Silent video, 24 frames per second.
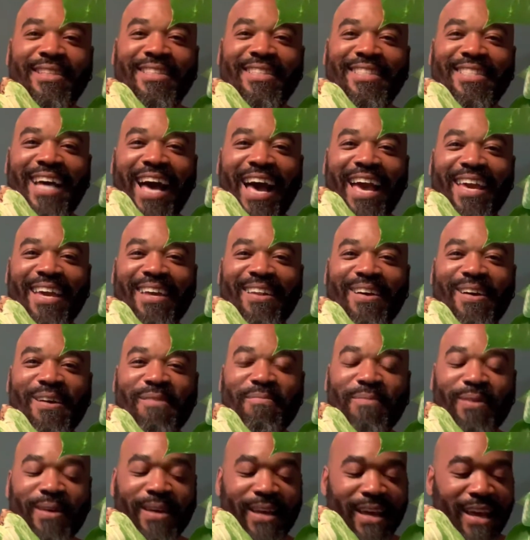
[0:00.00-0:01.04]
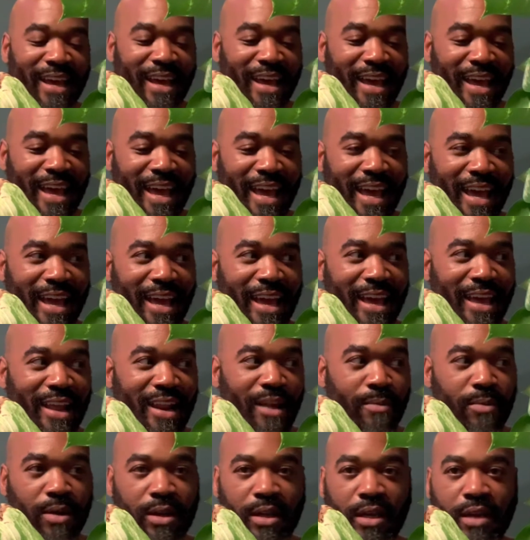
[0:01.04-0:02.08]
tie it up, and
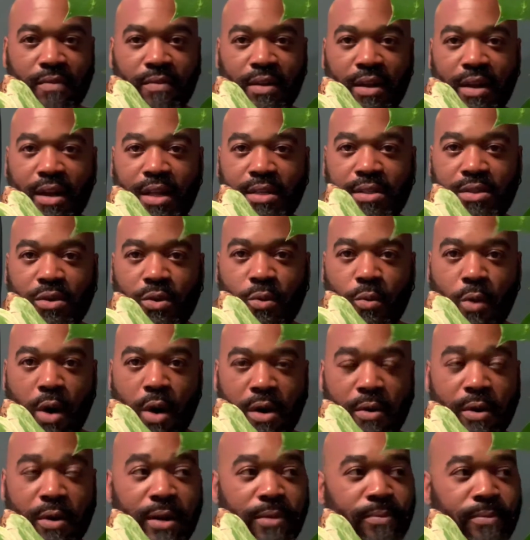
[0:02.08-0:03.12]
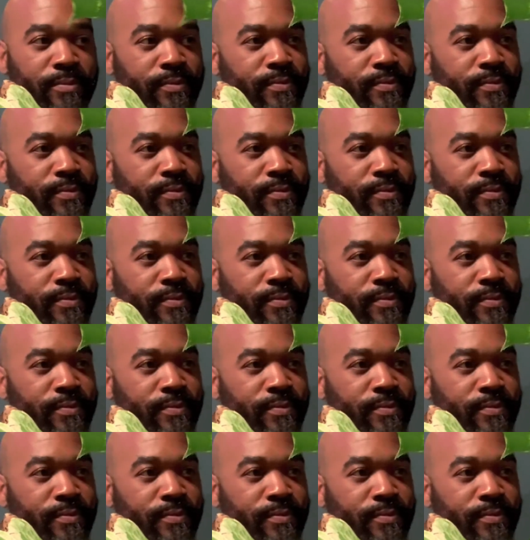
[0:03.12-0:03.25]
I'm gonna give it a nice little watering.